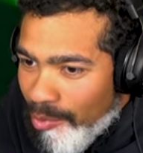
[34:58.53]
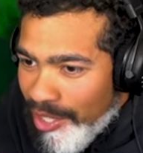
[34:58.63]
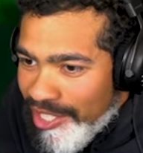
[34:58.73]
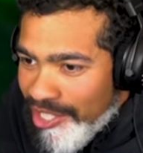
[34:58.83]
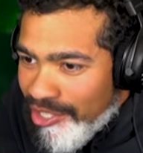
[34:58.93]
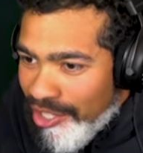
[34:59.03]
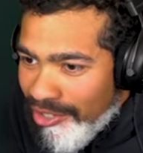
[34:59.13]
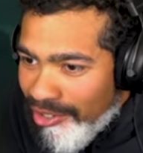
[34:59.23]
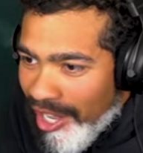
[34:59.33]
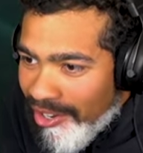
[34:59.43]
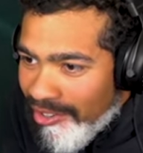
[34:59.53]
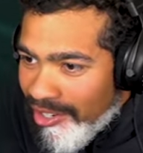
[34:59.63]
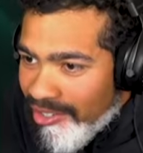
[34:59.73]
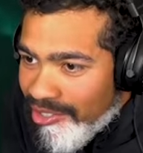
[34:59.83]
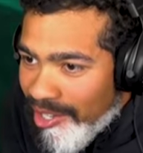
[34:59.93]
What does this do? I don't
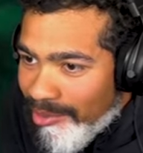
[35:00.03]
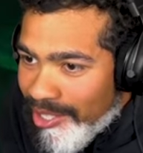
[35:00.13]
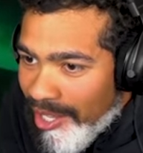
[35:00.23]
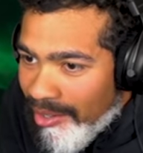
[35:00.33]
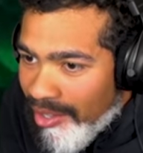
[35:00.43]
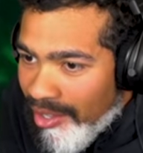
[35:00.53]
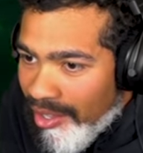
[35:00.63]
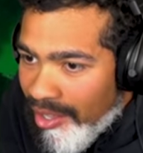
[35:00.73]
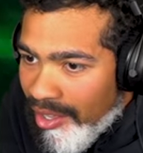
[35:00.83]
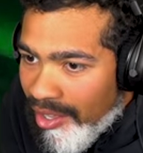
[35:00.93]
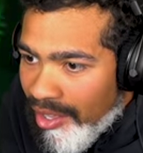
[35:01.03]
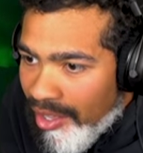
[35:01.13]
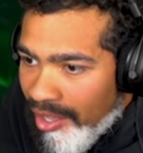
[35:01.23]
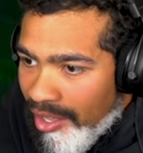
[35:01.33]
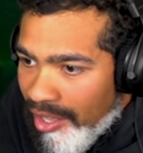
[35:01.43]
understand. oh yeah, if everybody was
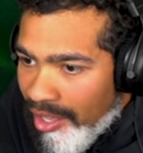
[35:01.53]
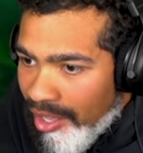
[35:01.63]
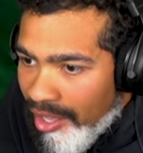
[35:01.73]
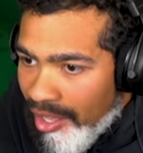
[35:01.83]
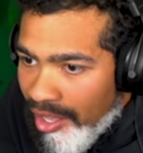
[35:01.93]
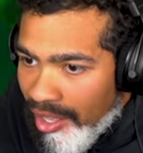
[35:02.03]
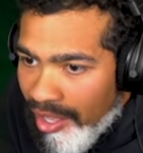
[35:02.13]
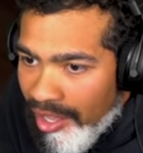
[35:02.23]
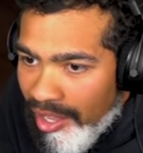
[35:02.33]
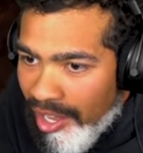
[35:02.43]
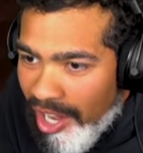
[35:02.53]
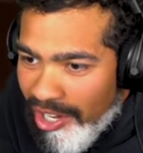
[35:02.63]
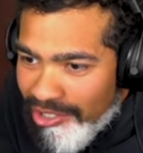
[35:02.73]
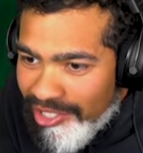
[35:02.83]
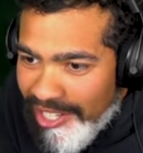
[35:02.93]
playing Uncle Pie, they'd be able to
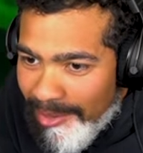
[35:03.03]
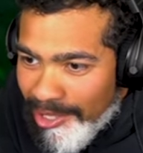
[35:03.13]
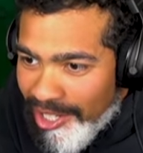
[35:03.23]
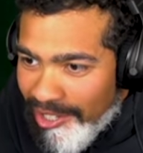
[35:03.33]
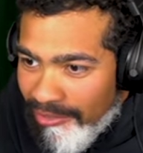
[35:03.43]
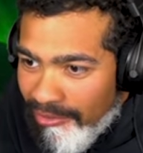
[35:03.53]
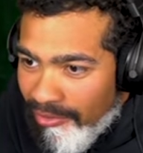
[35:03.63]
tell you. Damn it, John.